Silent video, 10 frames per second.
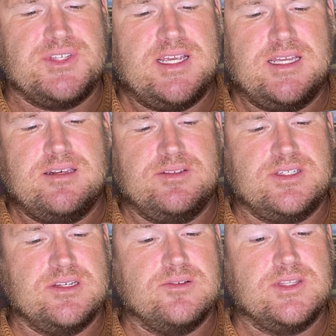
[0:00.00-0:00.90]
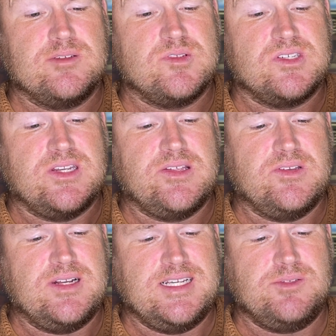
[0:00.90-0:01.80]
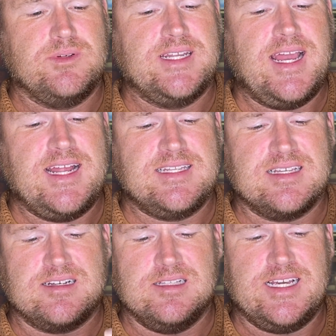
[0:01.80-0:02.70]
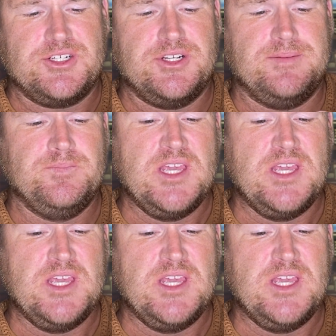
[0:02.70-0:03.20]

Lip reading: And so this was another nice one to add to the collection.